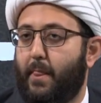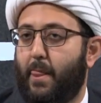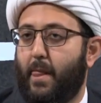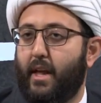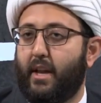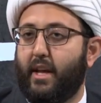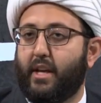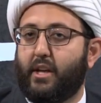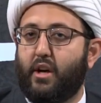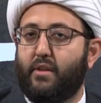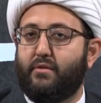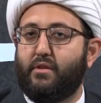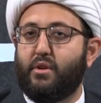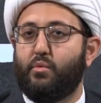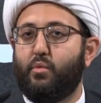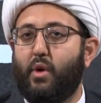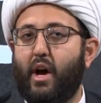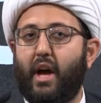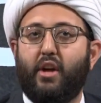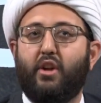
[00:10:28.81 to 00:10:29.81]
And I covered
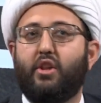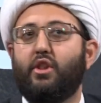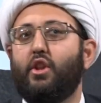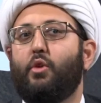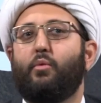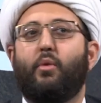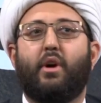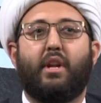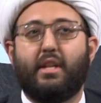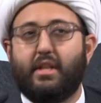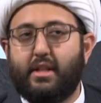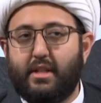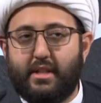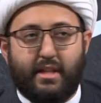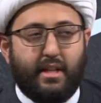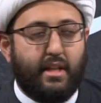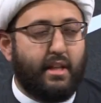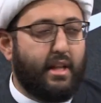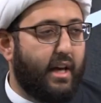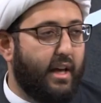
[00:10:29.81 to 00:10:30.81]
why Allah wanted to
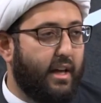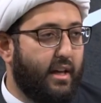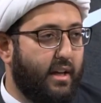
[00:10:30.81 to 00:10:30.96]
see that.